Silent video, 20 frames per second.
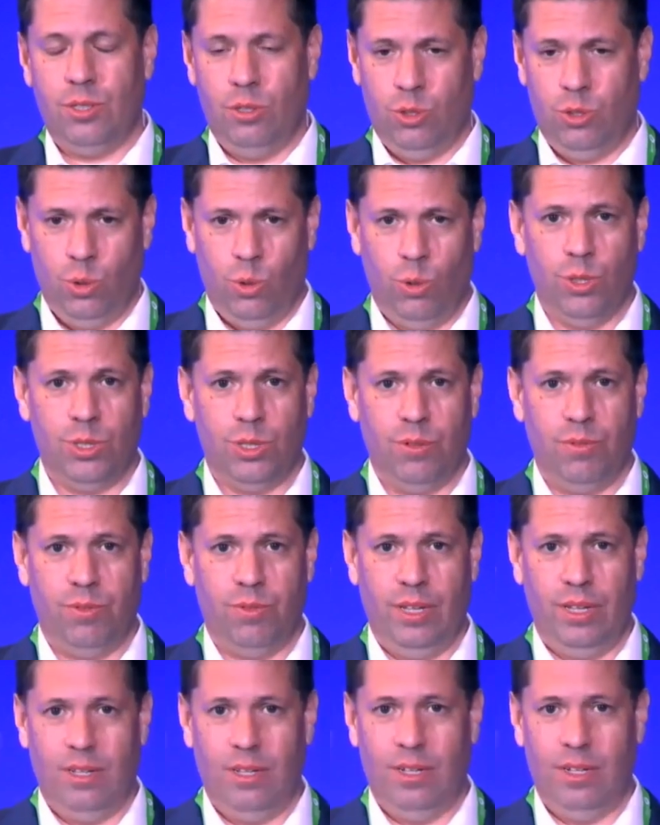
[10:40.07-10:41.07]
source of
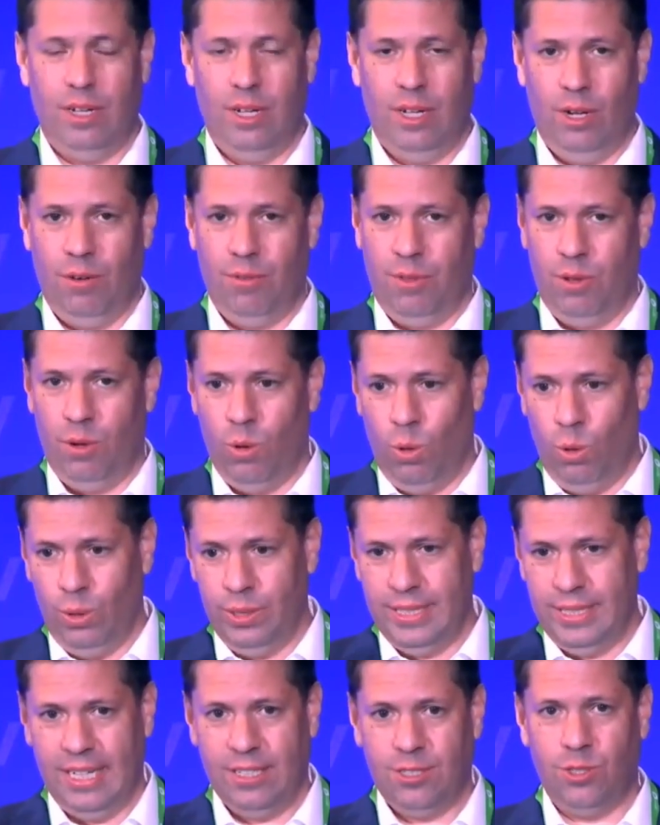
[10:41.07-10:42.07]
the
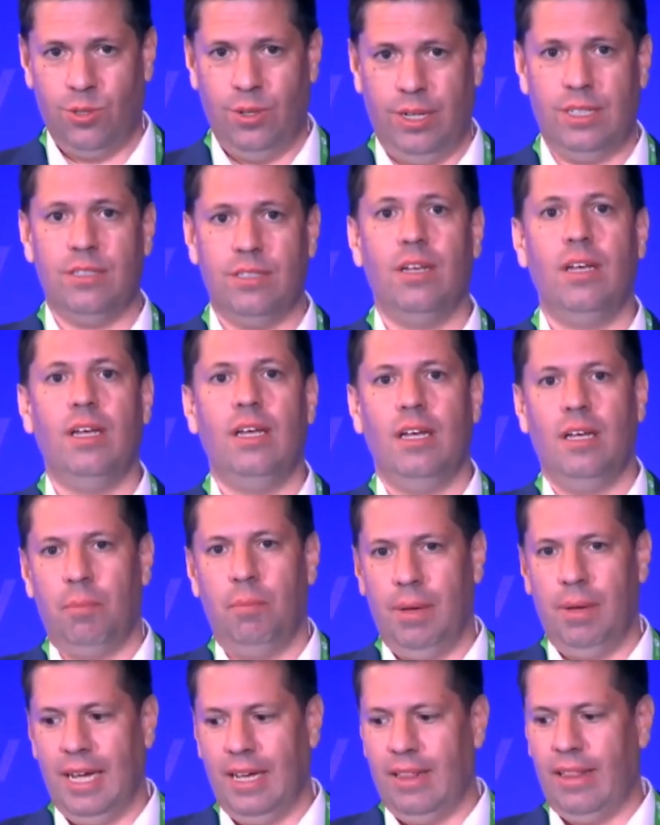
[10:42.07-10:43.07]
whole district
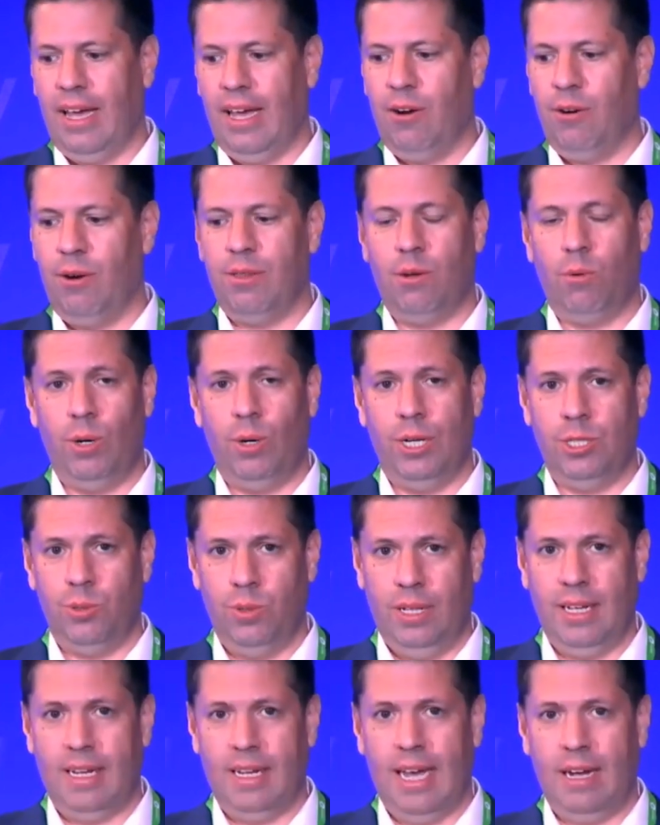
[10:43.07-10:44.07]
being in the area that we're
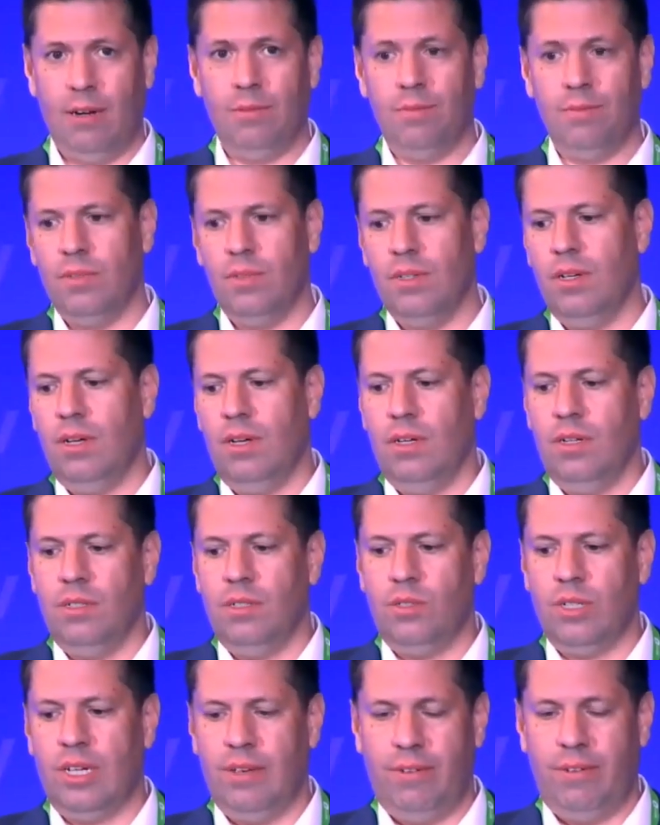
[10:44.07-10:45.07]
drilling now.
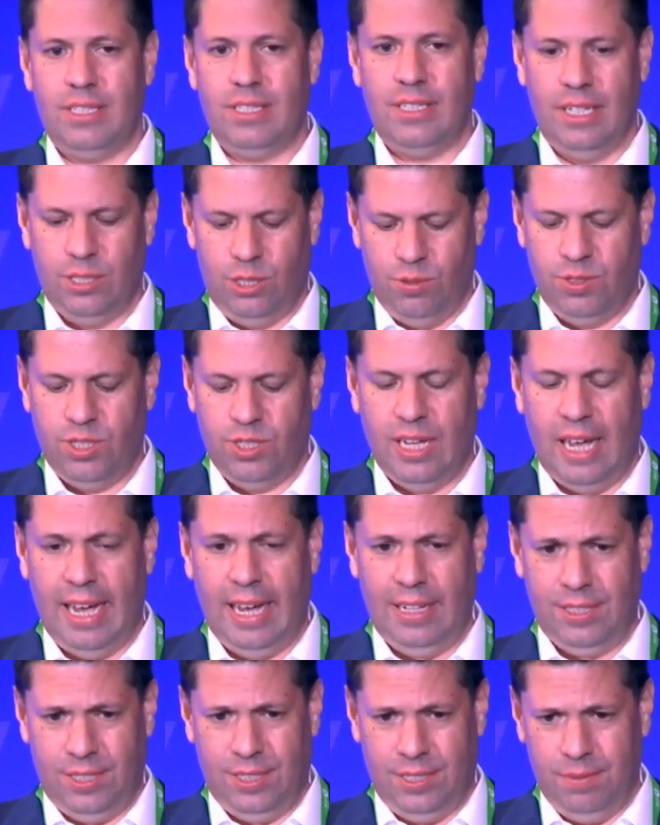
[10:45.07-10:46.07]
To give you a sense of
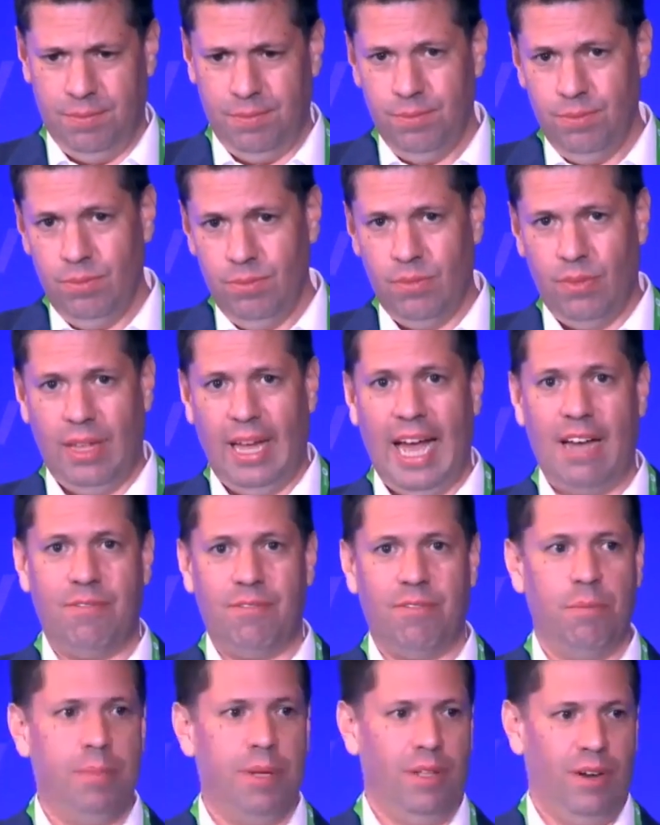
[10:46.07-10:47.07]
size, the
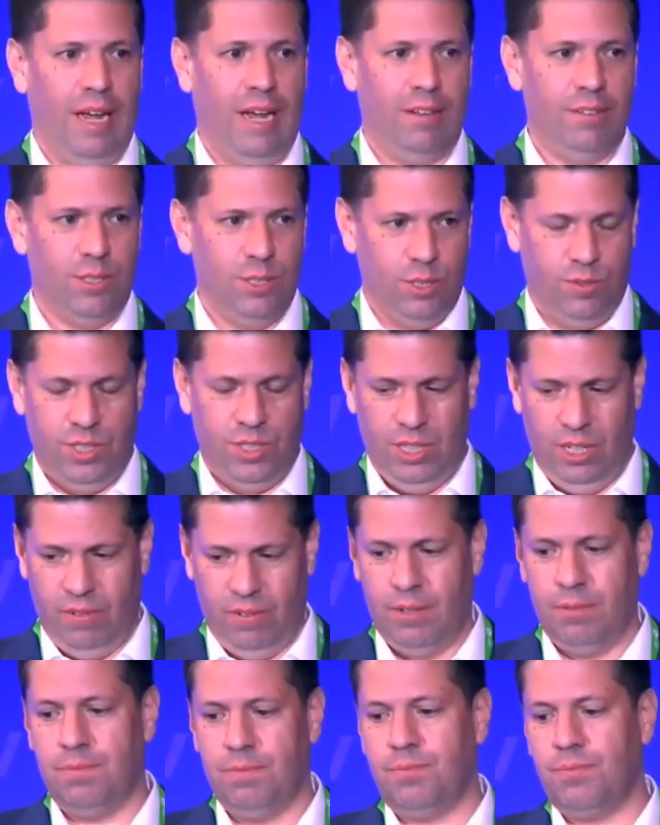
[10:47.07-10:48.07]
500 million ounces of
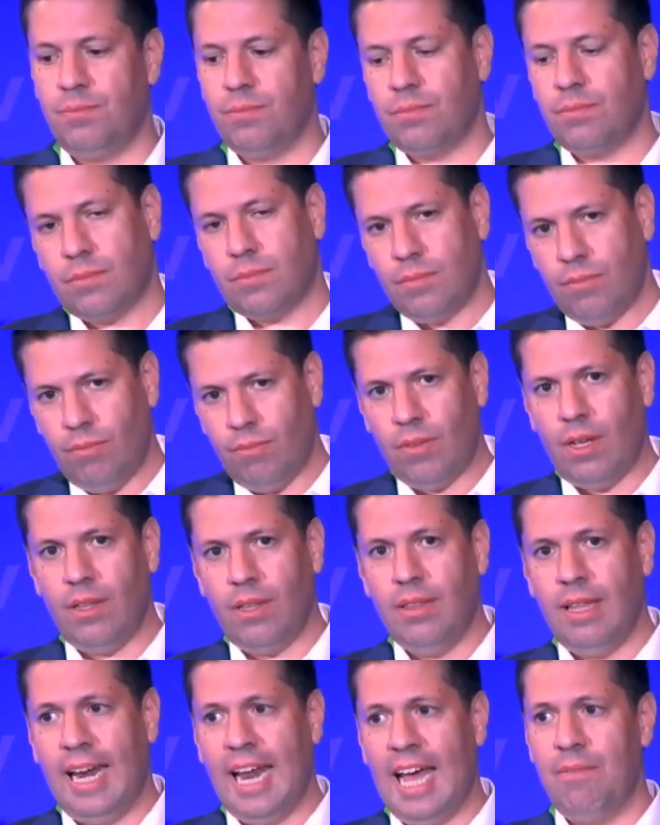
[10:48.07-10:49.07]
silver
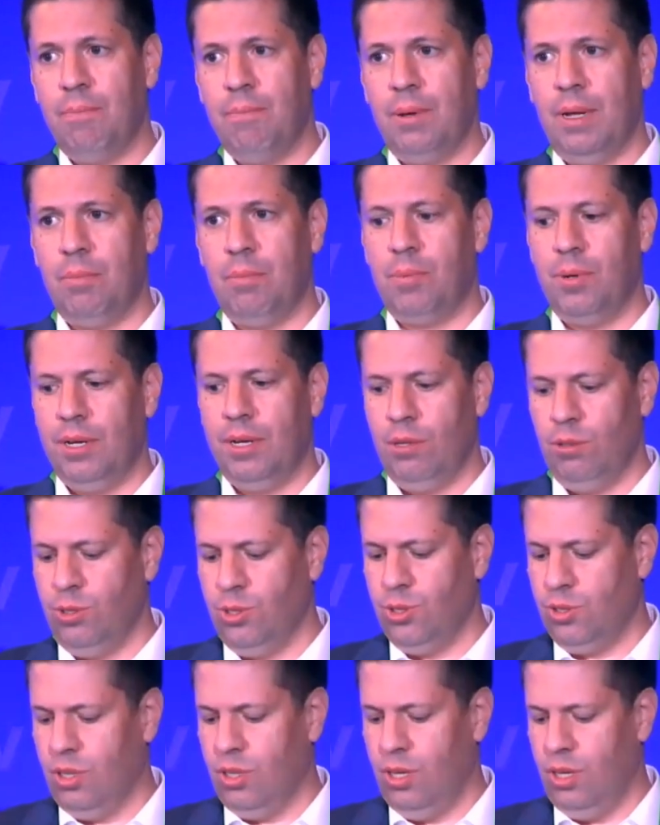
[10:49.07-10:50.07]
that have been
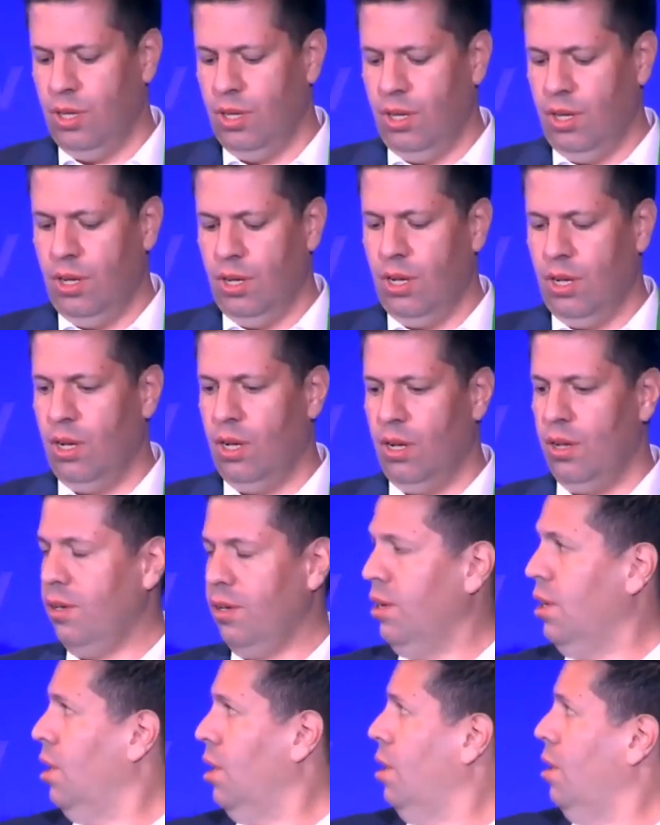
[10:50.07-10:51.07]
produced
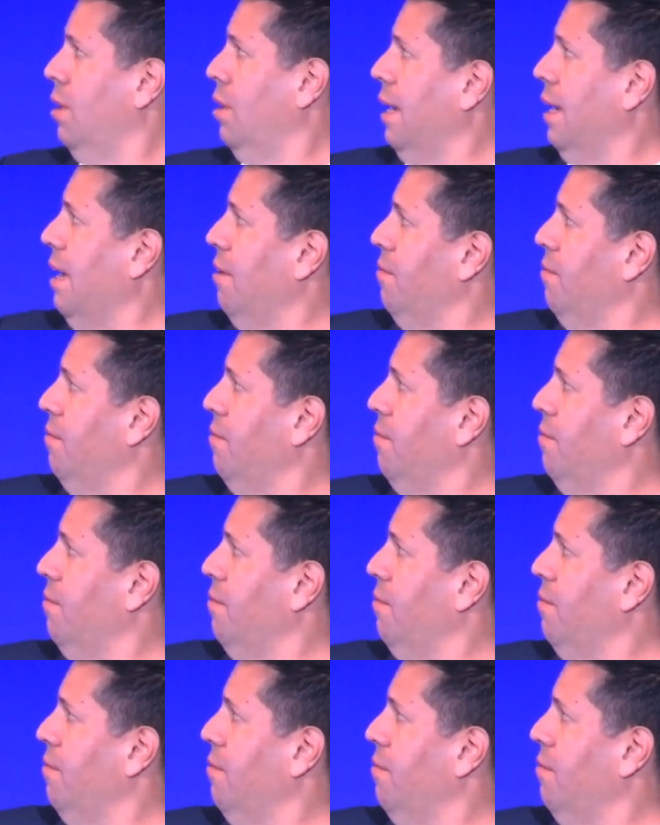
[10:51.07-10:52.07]
have
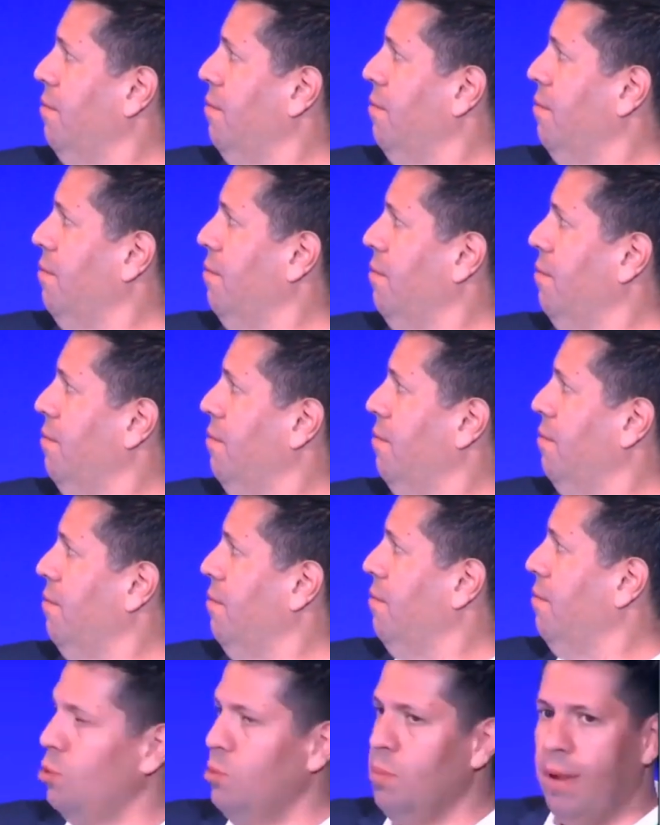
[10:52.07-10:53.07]
come primarily from the
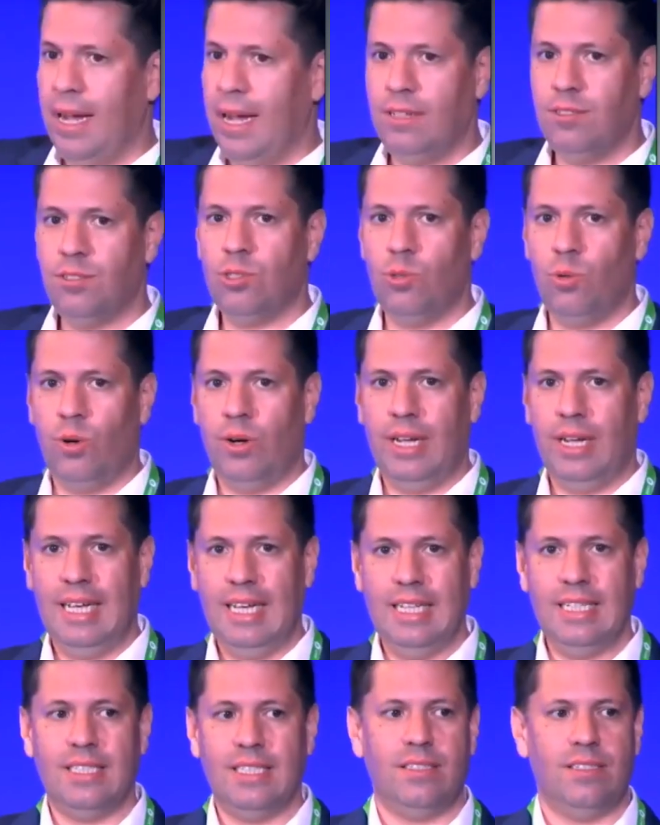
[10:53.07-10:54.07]
two mines to our
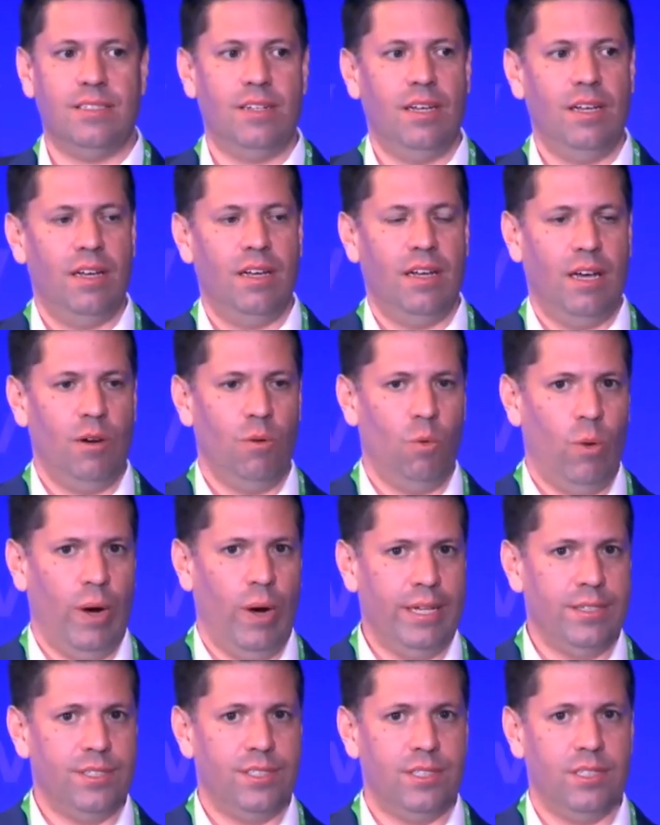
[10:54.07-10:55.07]
east and
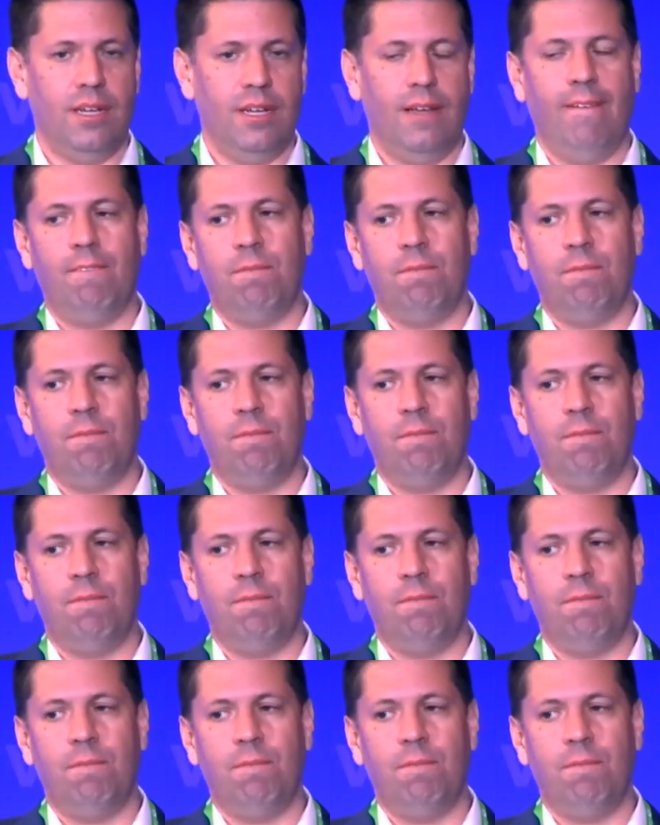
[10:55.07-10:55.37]
west.